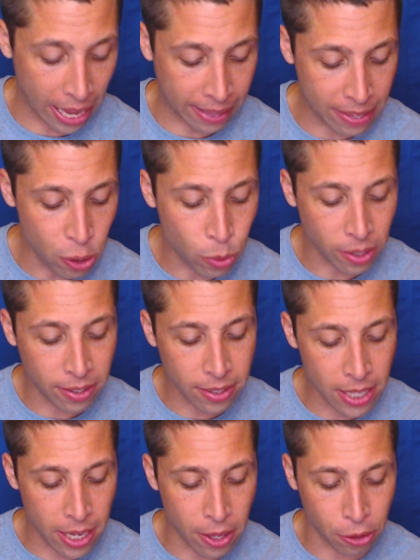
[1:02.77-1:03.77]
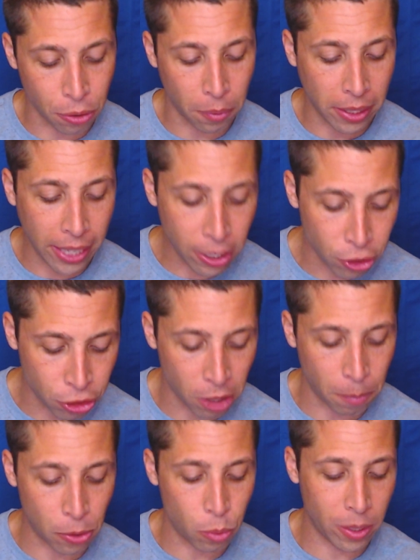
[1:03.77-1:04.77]
And you can see there's a relationship
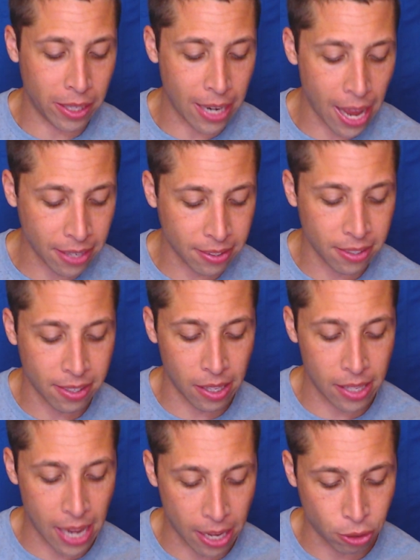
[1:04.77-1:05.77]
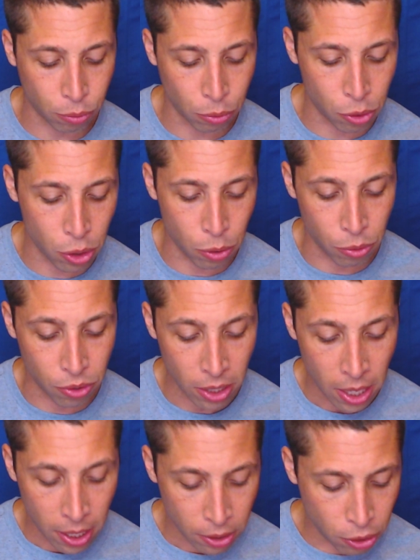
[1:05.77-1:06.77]
between the s's and the s root 2's.
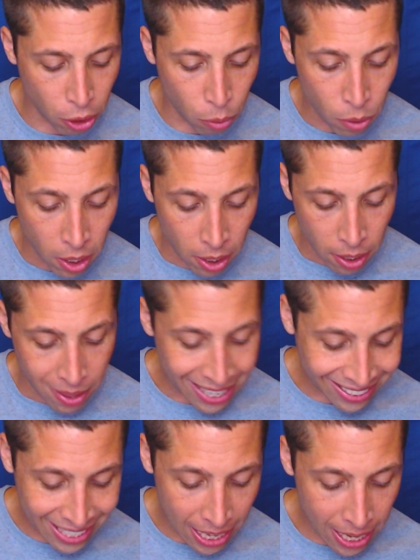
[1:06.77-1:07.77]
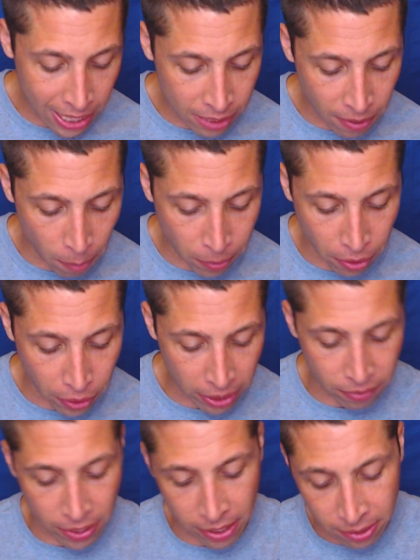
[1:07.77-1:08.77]
So that's kind of how I'm going to think
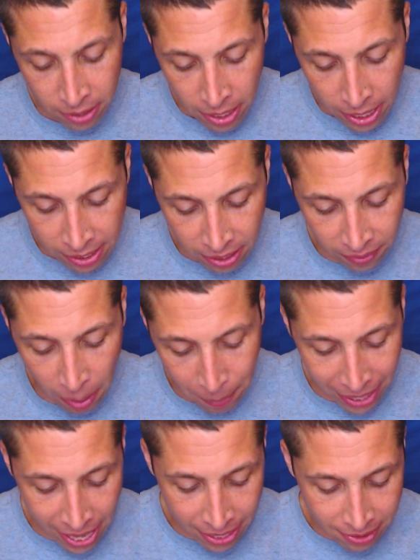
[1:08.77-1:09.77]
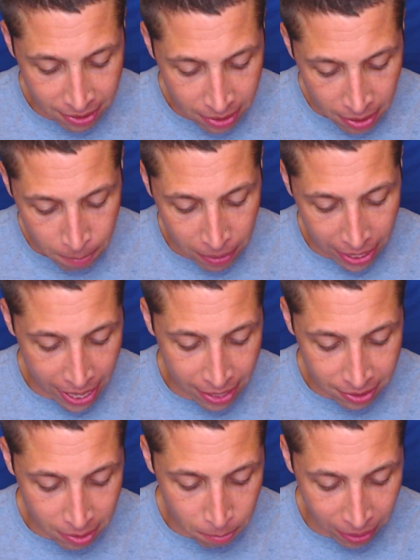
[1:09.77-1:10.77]
of this is I've got my s, my
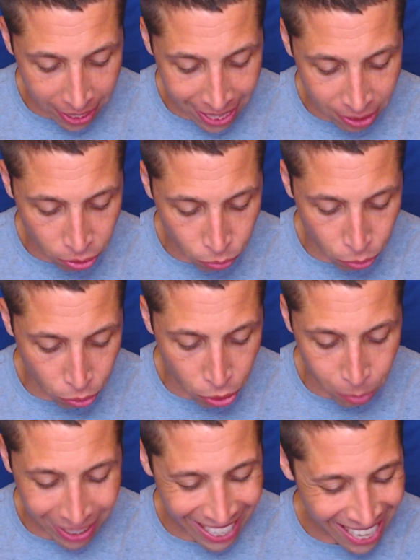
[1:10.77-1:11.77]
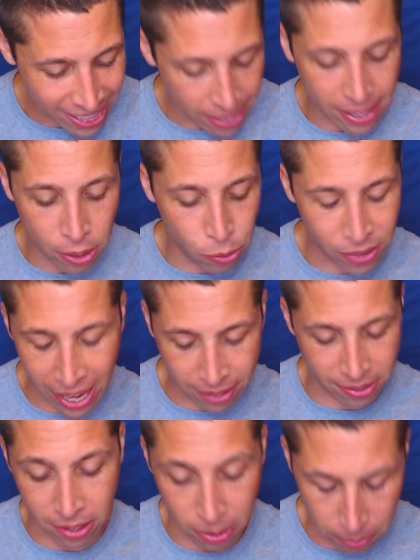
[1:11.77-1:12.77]
s, my s root 2. I hate that they use
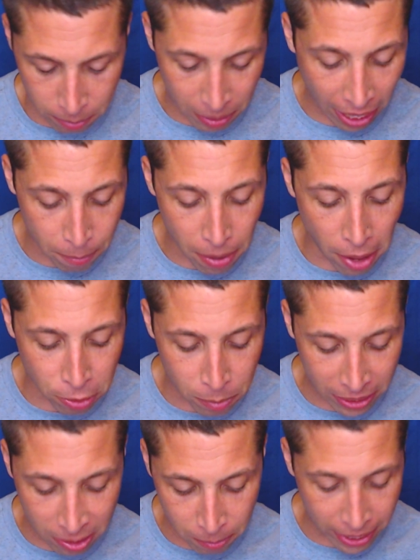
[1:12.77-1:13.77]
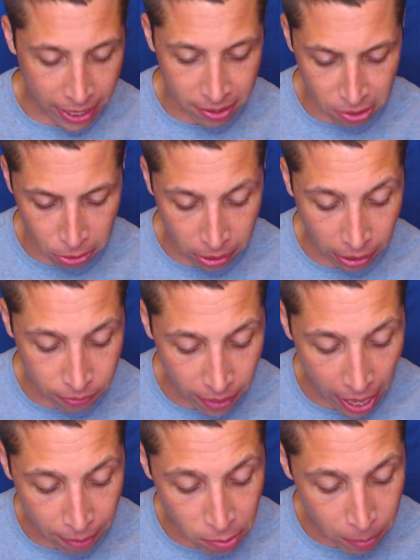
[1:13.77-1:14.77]
s though. It kind of bothers me because my s's look like
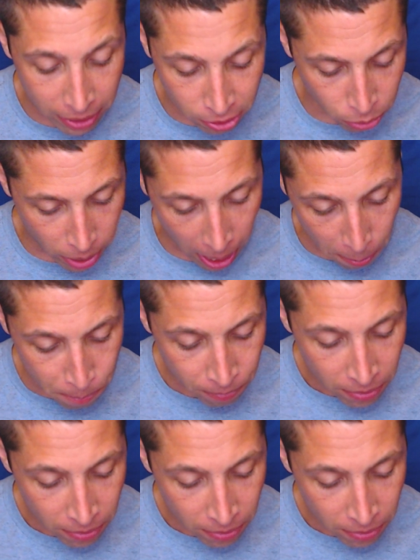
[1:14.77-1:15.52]
5's, but it's okay.